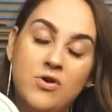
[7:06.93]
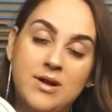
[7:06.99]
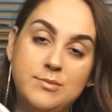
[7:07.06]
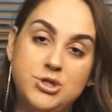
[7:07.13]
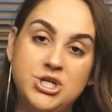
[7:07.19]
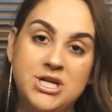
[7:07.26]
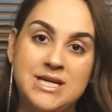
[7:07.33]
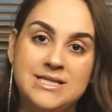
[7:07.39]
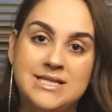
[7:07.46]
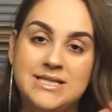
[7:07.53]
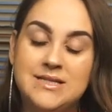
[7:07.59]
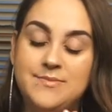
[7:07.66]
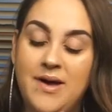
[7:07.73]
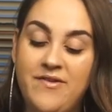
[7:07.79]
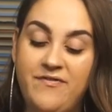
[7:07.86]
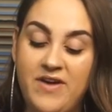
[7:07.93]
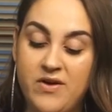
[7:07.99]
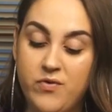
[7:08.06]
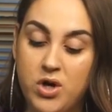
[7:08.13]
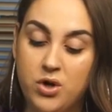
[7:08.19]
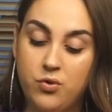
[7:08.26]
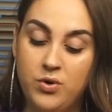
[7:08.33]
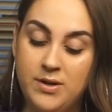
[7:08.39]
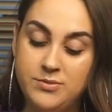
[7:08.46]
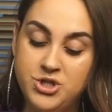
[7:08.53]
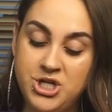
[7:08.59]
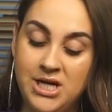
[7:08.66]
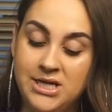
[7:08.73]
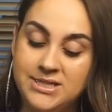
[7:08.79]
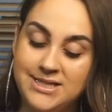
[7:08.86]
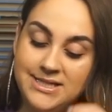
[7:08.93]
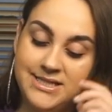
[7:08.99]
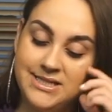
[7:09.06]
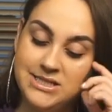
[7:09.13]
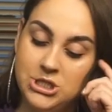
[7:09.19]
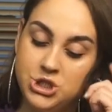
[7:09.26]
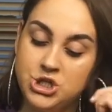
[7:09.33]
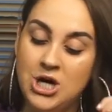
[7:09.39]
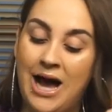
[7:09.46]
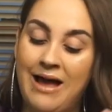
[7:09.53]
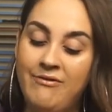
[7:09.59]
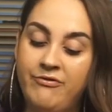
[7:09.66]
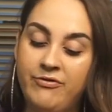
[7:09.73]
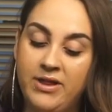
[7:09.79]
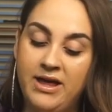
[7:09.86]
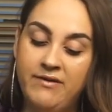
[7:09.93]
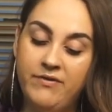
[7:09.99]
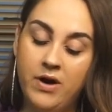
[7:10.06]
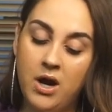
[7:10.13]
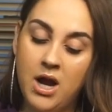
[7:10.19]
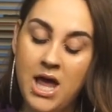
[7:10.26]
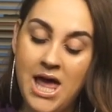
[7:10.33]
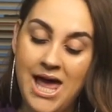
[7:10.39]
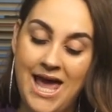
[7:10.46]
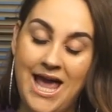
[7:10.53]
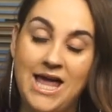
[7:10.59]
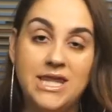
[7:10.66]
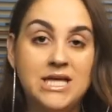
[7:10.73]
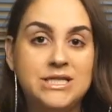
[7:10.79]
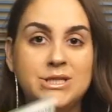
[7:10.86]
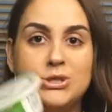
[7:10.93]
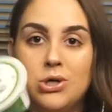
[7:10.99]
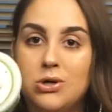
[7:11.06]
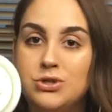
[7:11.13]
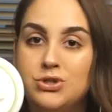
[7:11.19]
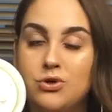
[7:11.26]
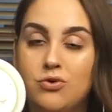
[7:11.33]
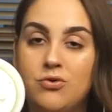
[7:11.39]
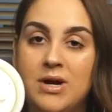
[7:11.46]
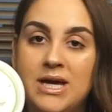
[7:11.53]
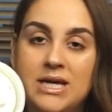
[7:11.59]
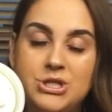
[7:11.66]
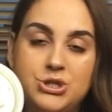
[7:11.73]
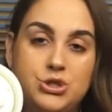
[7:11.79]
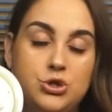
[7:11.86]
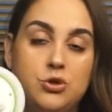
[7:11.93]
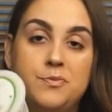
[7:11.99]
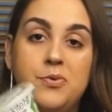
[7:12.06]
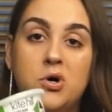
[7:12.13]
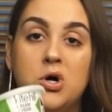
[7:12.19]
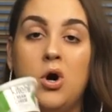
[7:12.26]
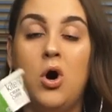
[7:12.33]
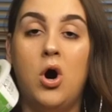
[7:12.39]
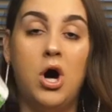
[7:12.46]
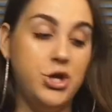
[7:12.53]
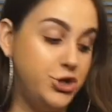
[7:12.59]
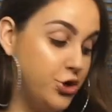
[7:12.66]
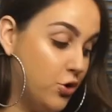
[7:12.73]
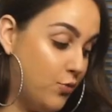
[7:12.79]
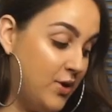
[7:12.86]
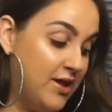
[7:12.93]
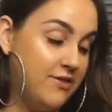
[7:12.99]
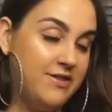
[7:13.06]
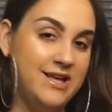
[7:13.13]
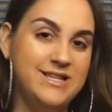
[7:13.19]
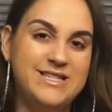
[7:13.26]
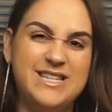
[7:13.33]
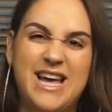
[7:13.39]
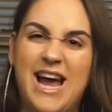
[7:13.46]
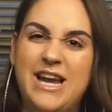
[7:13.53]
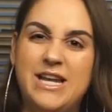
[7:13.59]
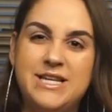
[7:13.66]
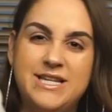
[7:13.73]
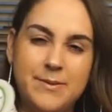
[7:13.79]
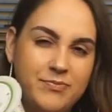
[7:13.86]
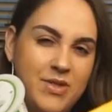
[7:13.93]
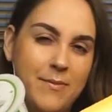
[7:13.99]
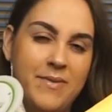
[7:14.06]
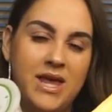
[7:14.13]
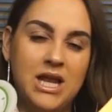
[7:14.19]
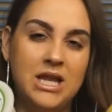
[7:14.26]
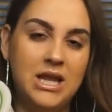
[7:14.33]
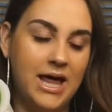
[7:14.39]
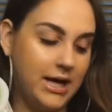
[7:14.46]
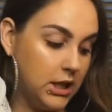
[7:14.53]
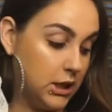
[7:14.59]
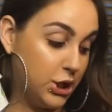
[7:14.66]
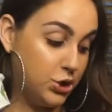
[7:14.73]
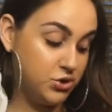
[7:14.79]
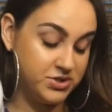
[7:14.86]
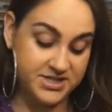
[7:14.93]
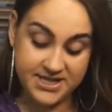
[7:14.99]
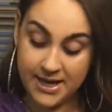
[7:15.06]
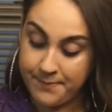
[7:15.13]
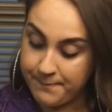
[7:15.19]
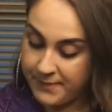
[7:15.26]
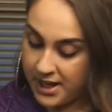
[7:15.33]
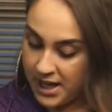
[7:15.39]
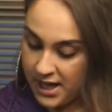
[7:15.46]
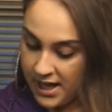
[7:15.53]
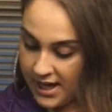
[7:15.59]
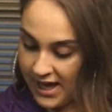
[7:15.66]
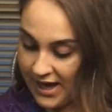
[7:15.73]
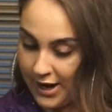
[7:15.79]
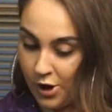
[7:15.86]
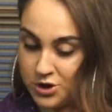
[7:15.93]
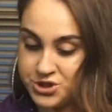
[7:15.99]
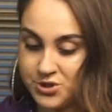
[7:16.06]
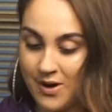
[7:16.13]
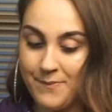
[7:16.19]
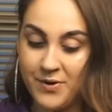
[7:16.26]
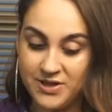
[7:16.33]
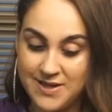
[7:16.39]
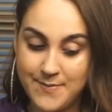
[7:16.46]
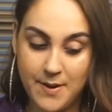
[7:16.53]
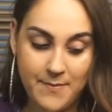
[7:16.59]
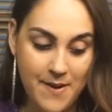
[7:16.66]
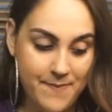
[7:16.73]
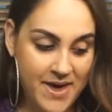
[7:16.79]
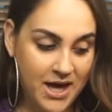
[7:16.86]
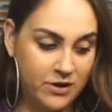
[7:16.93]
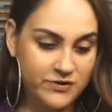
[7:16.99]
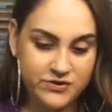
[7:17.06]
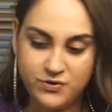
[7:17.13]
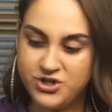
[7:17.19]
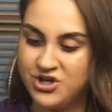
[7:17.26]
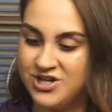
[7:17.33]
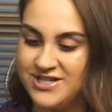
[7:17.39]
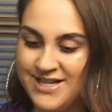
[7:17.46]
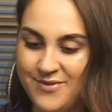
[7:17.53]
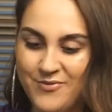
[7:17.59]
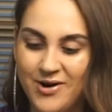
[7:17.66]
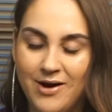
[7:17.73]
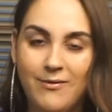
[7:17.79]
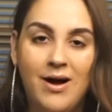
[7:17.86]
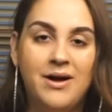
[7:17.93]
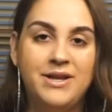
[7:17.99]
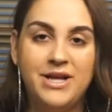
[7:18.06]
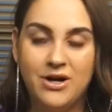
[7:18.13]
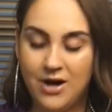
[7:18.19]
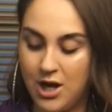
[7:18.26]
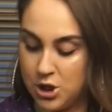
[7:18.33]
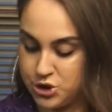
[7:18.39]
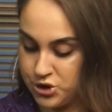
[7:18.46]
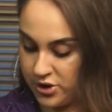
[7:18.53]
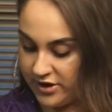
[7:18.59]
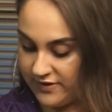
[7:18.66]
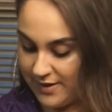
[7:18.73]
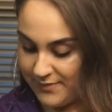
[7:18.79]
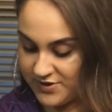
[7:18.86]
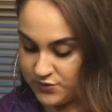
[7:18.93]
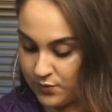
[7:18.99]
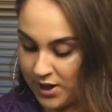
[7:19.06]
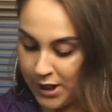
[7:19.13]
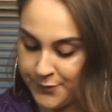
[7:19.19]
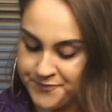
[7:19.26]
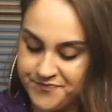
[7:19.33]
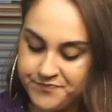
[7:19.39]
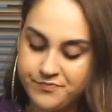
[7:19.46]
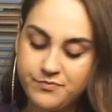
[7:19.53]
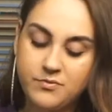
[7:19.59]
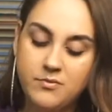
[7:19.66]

cream cheese. This is my favorite cream cheese. This is the chive flavor. And this is also great to put on your wheat thins, kind of dip them in like a little dip. And also I put them on my bagels, which are somewhere around here. I'll show you them as well